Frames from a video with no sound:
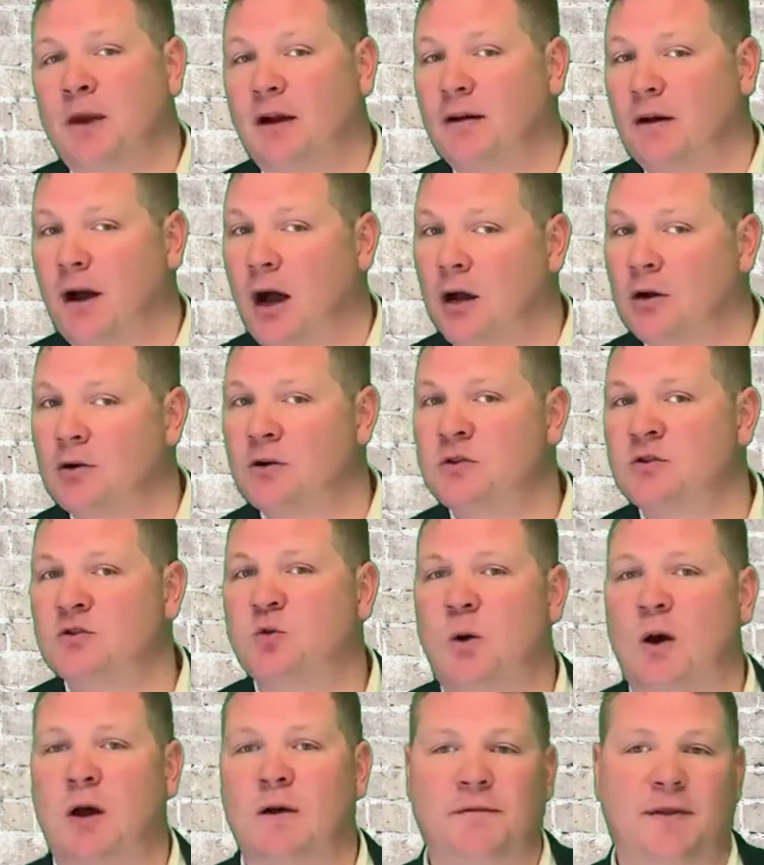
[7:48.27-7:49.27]
A one hundred
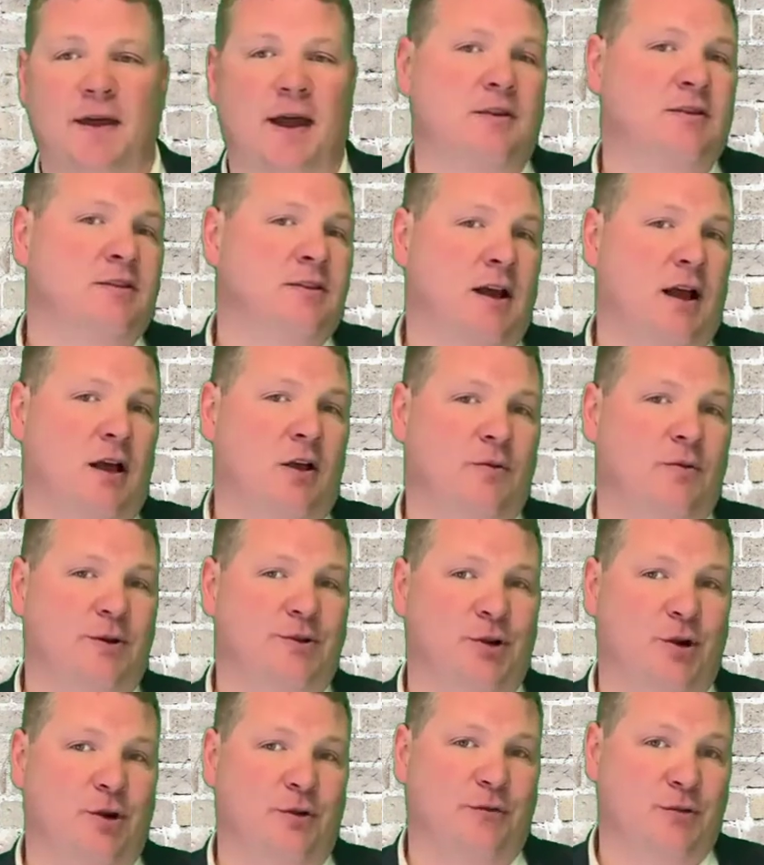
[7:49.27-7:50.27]
twelve thousand dollar
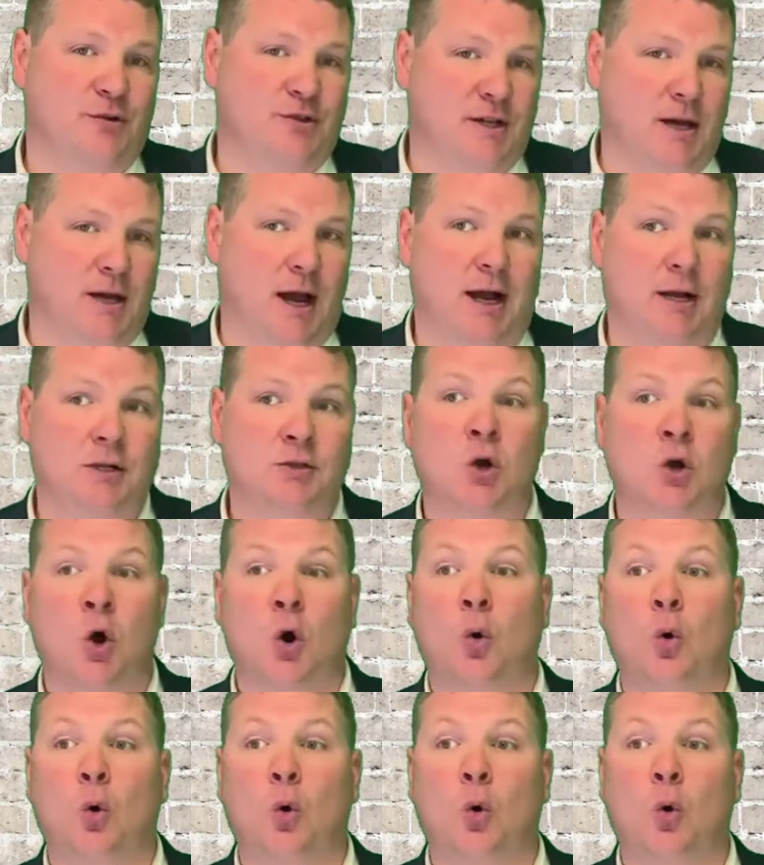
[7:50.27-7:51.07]
return for stocks